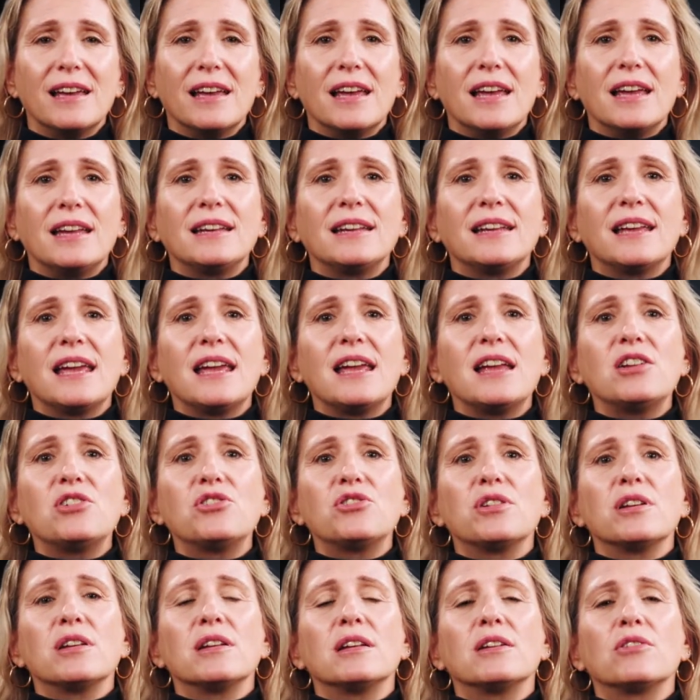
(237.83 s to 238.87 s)

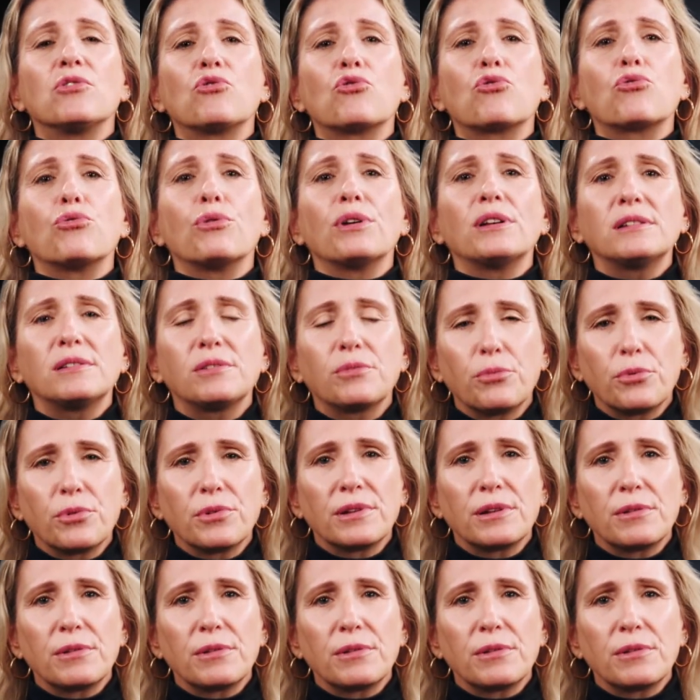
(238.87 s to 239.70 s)
engaged in a trustworthy